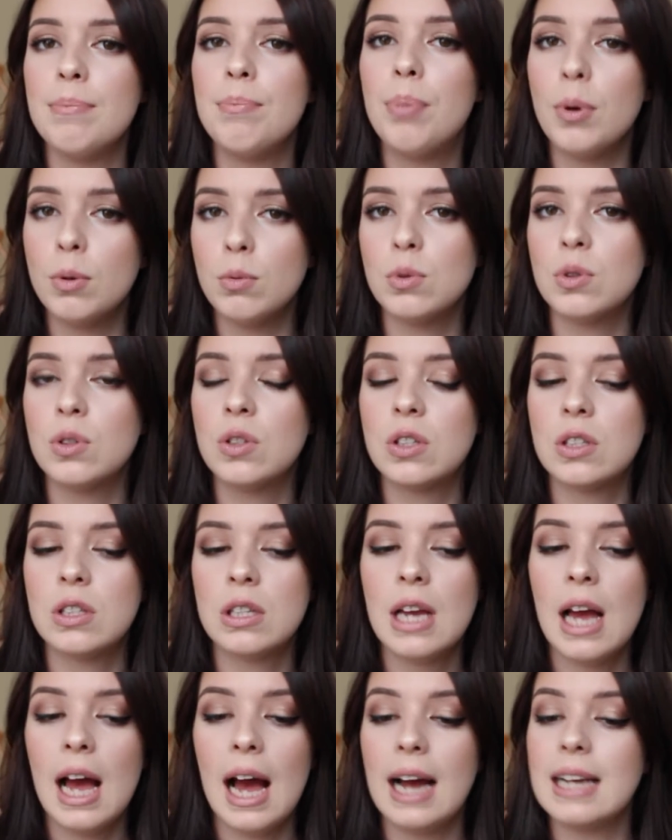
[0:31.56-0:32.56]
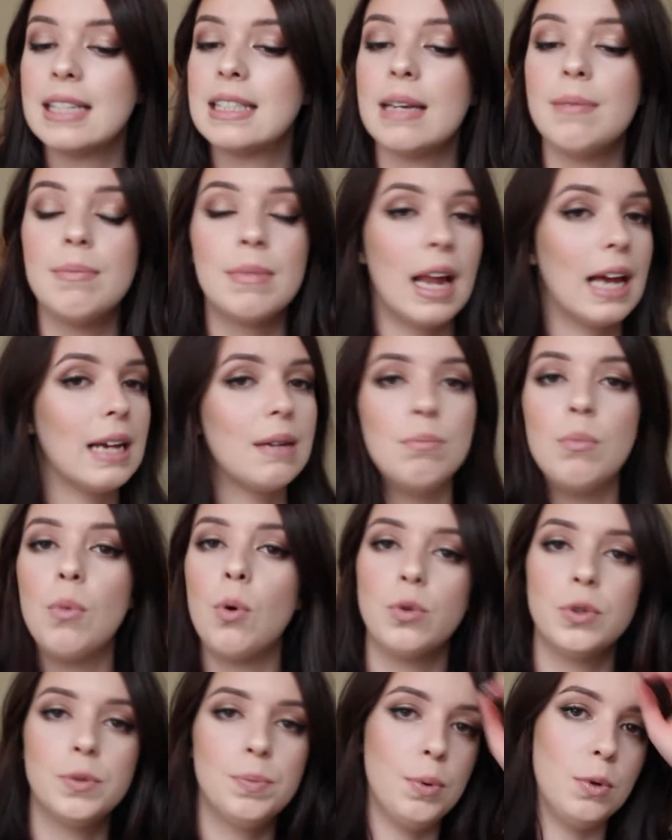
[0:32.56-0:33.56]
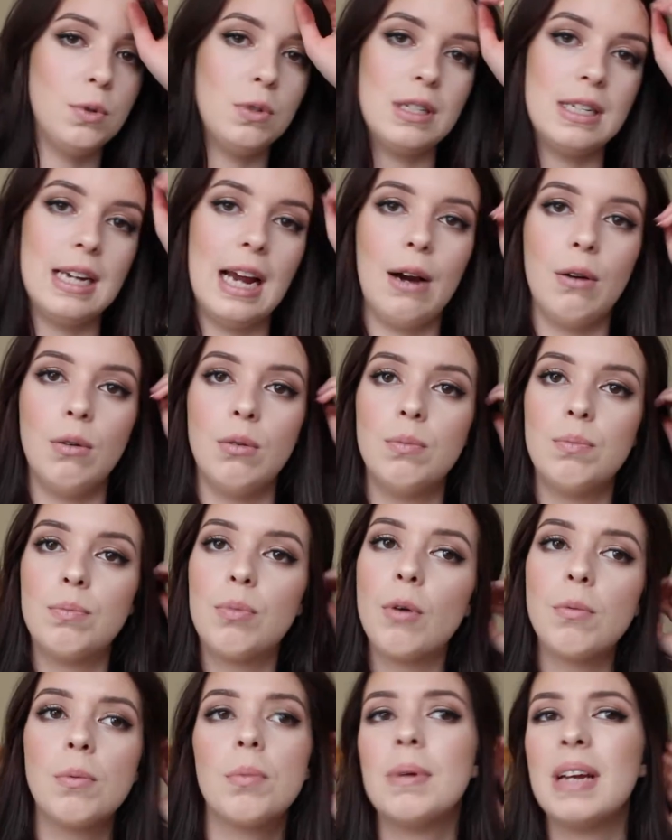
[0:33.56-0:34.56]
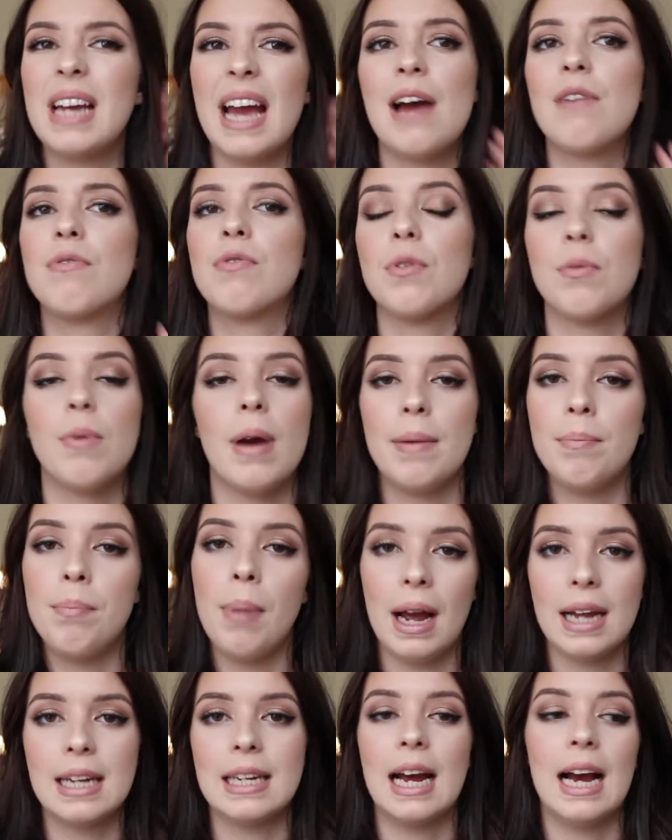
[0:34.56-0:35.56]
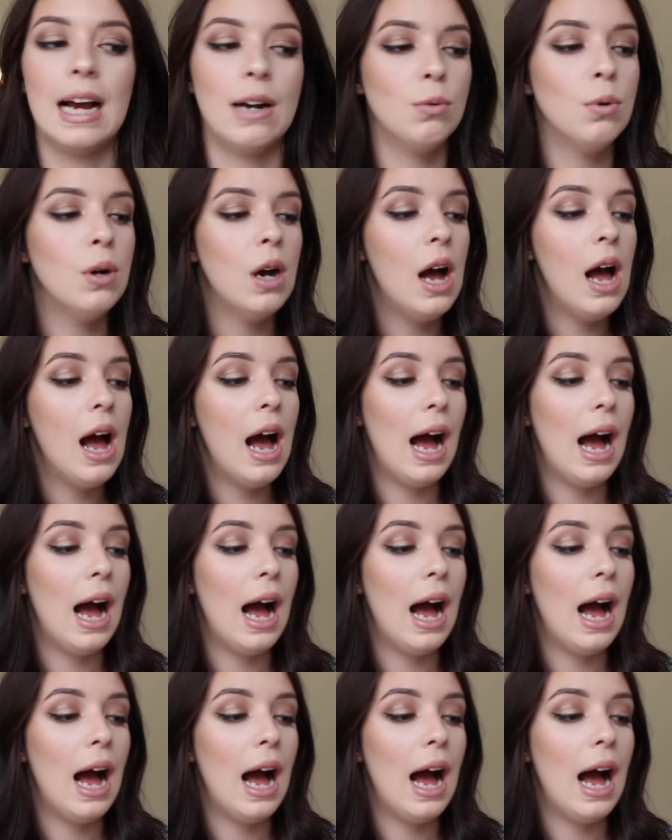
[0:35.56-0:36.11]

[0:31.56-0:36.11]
Boots, it's in like most Boots now, probably everywhere by now.